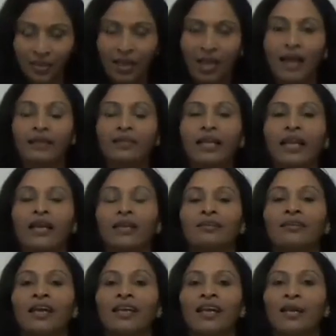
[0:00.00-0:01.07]
and
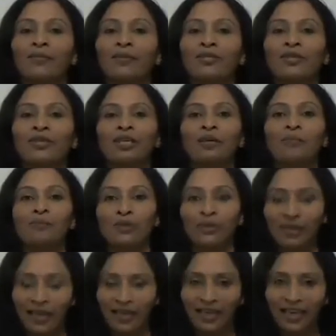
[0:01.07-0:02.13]
they are able to
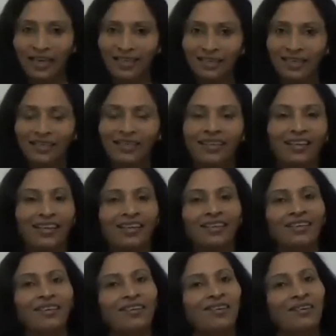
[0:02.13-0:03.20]
communicate in
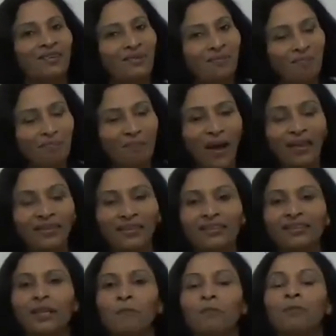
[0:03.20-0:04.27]
a manner
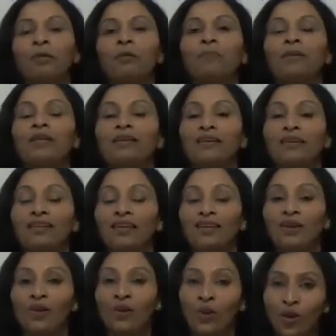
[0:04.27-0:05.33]
that people
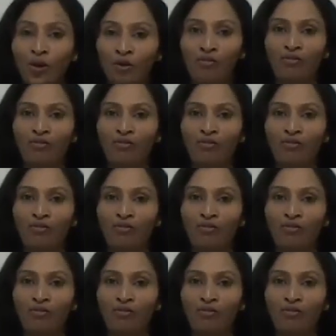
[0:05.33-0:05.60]
look